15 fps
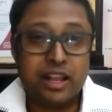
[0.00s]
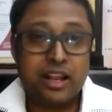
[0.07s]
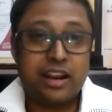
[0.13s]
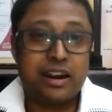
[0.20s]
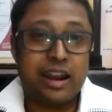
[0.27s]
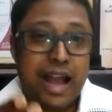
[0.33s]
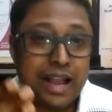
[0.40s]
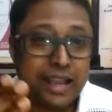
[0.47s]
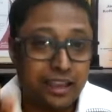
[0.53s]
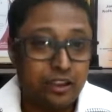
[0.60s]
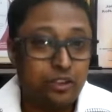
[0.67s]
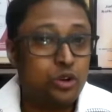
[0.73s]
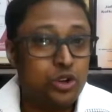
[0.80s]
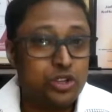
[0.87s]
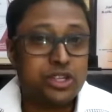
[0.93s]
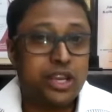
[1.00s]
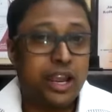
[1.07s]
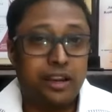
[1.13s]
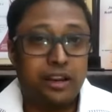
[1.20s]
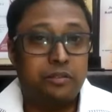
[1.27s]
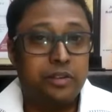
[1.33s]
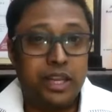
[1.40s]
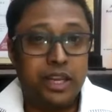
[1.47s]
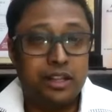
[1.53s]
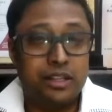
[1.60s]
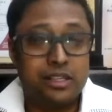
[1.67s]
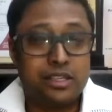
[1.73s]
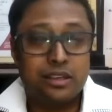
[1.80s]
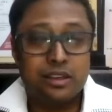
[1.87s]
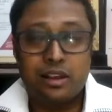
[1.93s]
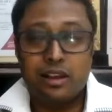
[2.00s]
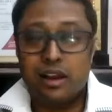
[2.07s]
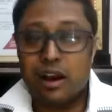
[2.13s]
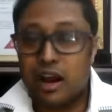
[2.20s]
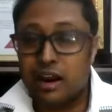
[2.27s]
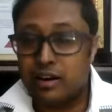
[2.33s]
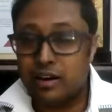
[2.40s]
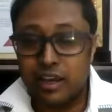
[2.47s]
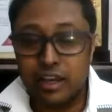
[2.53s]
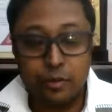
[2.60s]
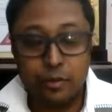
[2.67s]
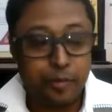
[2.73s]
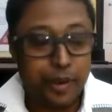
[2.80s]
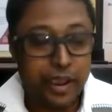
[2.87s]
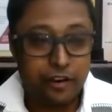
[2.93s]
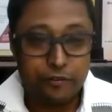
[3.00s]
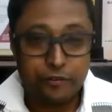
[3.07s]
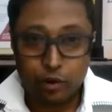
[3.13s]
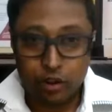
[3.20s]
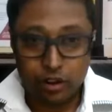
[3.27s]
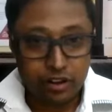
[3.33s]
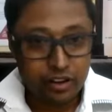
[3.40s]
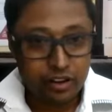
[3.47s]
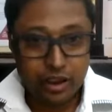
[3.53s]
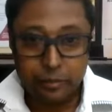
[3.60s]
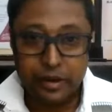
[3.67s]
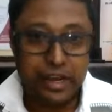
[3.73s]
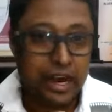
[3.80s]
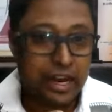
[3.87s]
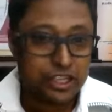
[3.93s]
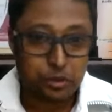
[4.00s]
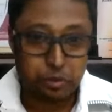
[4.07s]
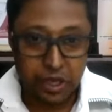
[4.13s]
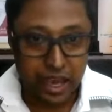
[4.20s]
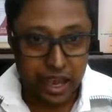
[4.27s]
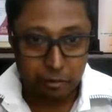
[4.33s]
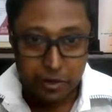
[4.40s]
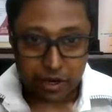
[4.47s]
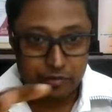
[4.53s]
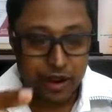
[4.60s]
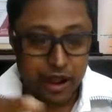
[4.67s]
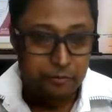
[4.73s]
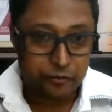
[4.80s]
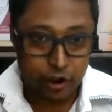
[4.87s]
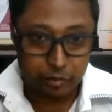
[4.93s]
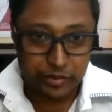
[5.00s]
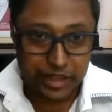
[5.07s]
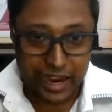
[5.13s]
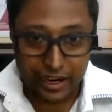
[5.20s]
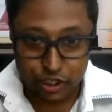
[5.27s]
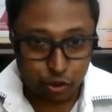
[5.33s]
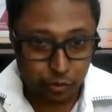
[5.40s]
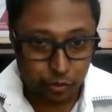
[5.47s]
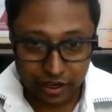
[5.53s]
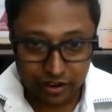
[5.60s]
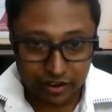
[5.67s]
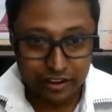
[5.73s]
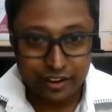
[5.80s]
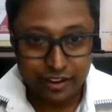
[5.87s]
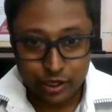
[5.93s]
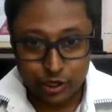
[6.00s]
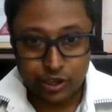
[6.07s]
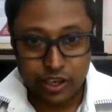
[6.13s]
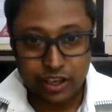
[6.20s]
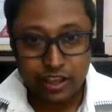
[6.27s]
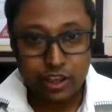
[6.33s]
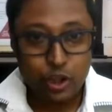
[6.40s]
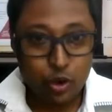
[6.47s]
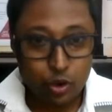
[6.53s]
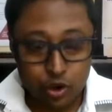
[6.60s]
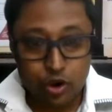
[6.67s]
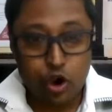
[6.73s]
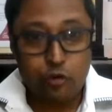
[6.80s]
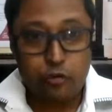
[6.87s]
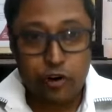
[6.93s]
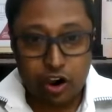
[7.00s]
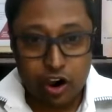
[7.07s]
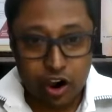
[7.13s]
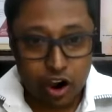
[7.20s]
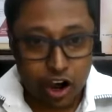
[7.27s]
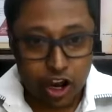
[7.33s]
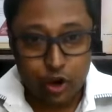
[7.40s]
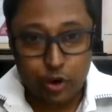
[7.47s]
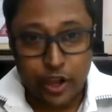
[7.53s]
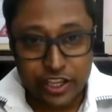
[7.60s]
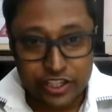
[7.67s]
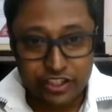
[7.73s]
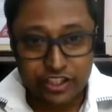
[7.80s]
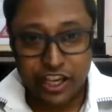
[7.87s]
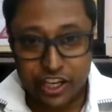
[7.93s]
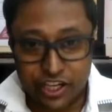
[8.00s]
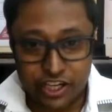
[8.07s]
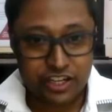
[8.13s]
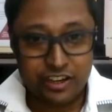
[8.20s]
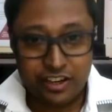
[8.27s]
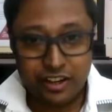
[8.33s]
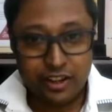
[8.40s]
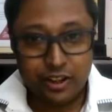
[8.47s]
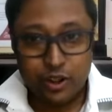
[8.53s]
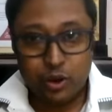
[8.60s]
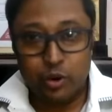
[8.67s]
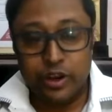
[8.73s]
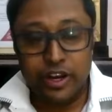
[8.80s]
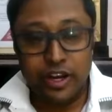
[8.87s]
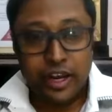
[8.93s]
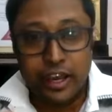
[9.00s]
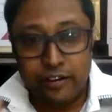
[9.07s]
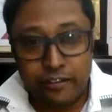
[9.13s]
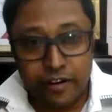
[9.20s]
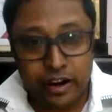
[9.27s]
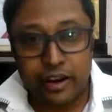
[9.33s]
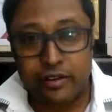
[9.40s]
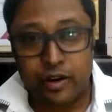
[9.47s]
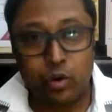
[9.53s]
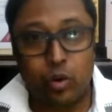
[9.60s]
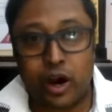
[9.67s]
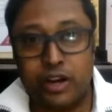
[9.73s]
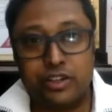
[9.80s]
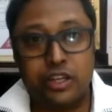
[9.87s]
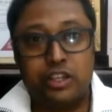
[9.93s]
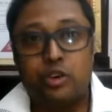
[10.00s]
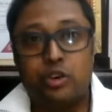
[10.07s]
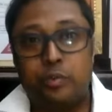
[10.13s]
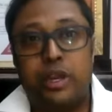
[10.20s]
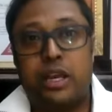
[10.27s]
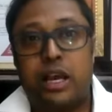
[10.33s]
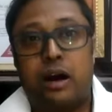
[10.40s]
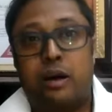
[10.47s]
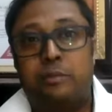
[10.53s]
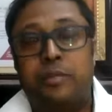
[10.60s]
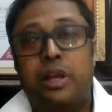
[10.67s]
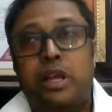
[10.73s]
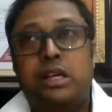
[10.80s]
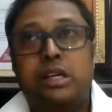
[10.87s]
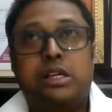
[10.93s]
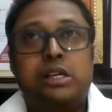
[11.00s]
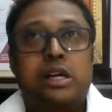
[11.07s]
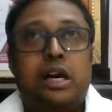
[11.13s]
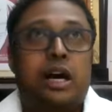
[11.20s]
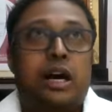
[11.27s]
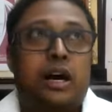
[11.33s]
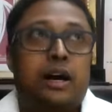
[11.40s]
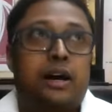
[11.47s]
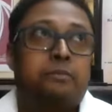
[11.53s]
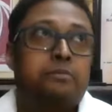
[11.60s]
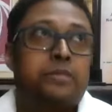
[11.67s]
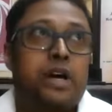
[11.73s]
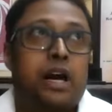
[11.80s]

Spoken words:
Cracking those kind of deals are really painful. I mean, ask me, I'm from that domain. Okay, we go for always niche. We never ever wanted to become a